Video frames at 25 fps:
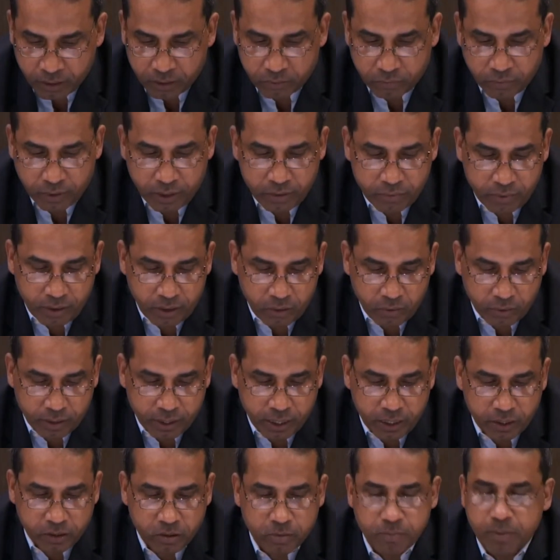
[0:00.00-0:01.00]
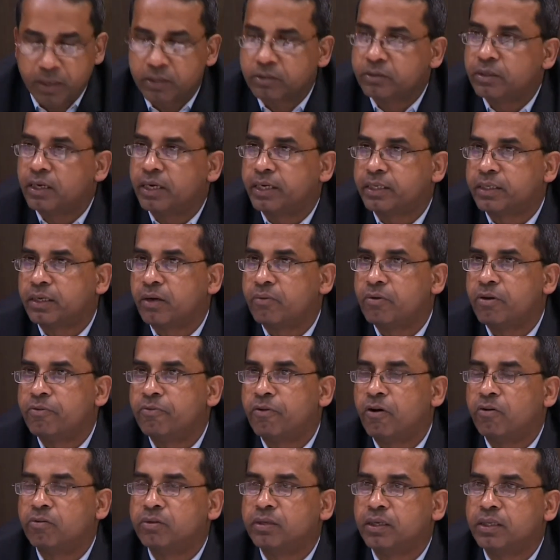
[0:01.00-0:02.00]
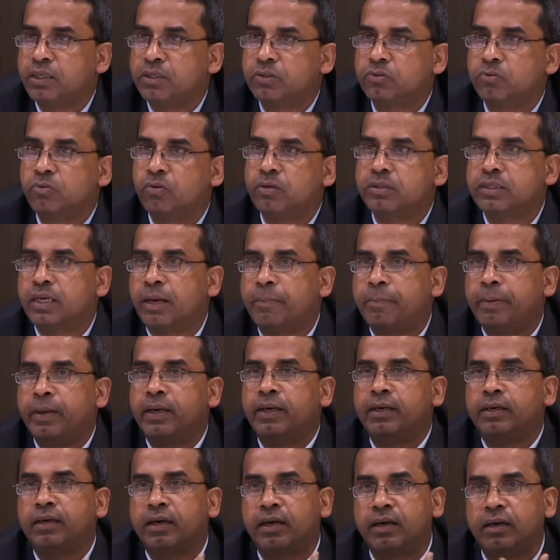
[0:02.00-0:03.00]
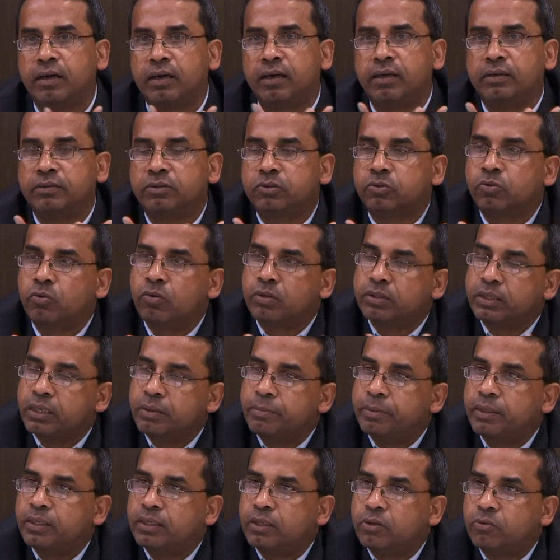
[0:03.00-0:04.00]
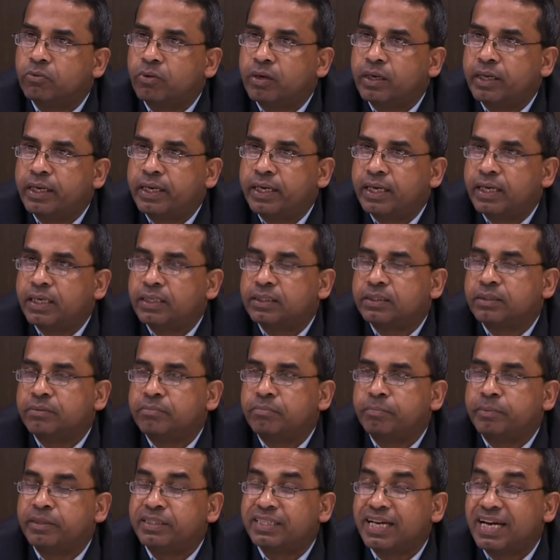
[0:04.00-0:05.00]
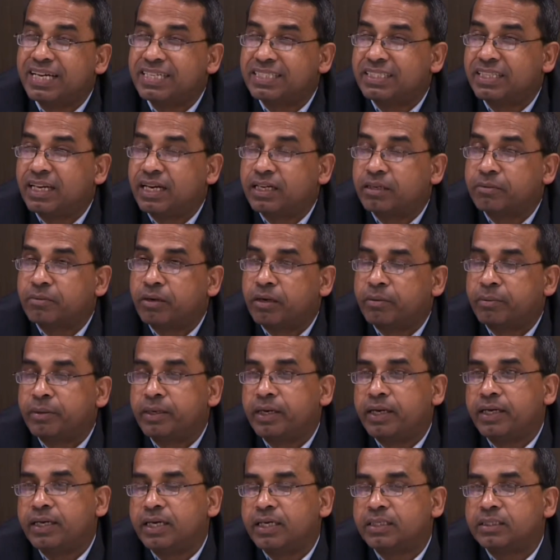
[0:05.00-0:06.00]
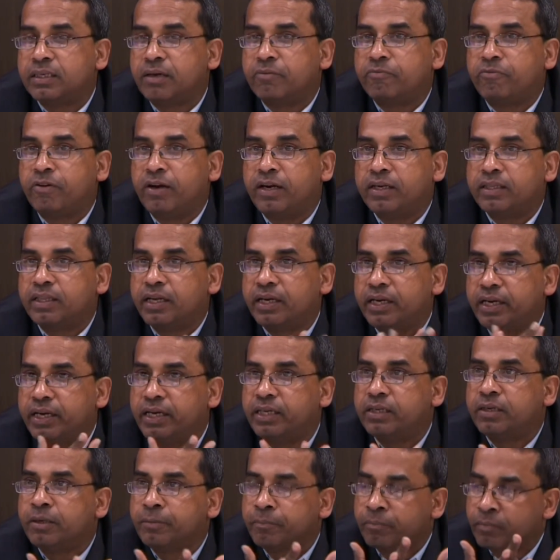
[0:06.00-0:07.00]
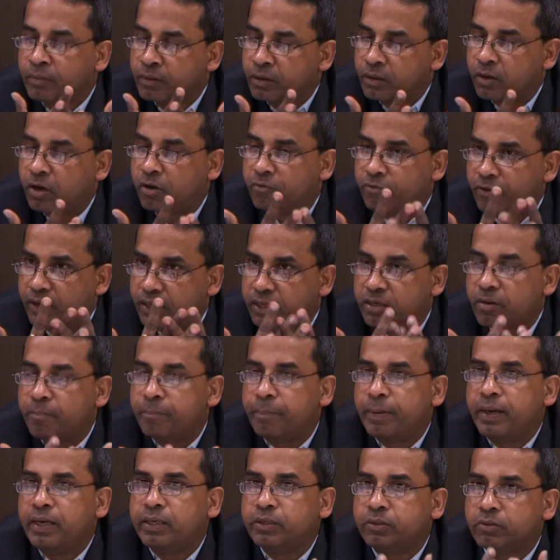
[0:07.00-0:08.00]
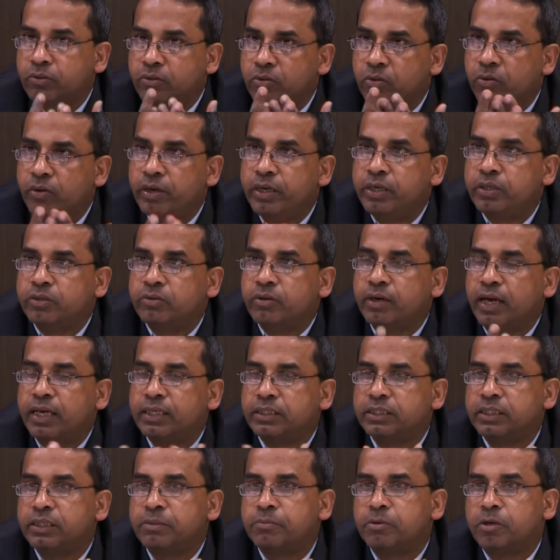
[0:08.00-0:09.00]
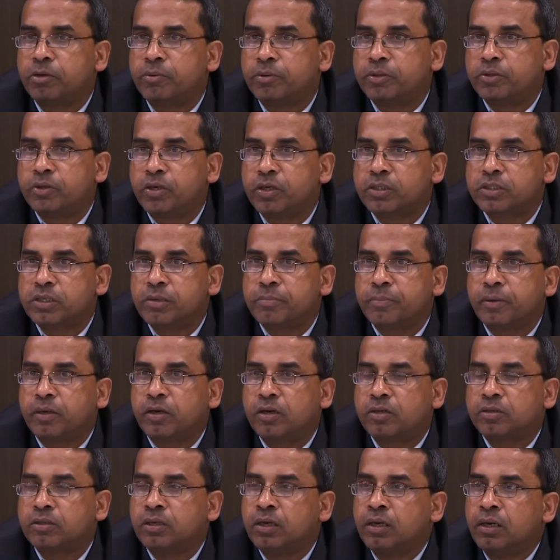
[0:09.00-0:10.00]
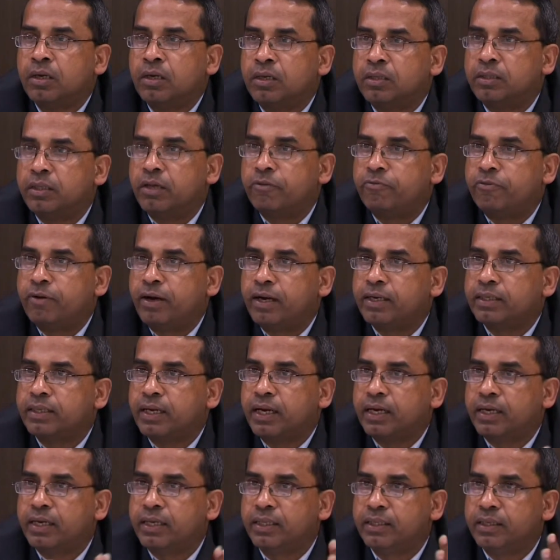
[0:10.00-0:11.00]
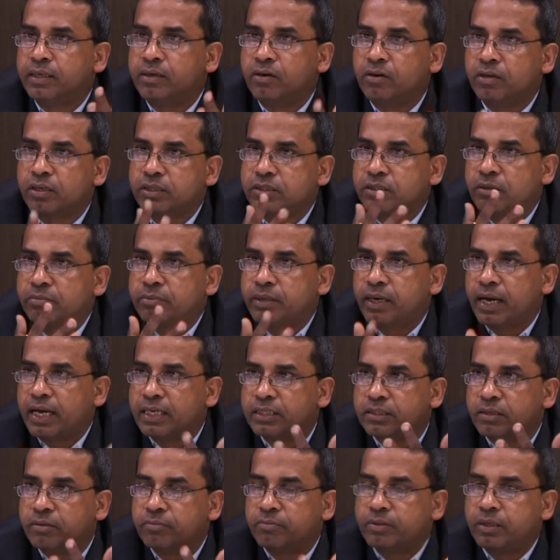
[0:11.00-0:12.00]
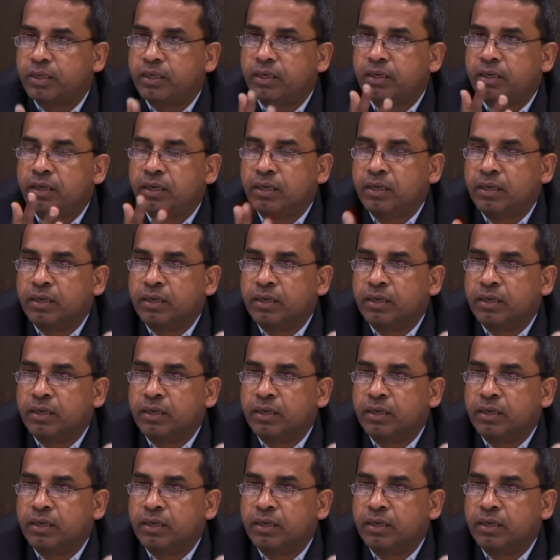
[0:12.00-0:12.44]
When we looked into much later, we found that the schools have been, and schools even in the rural areas, besides that of urban areas, have felt the need or felt compelled to go into an ICT mode of education because they felt that in the context of the rise of the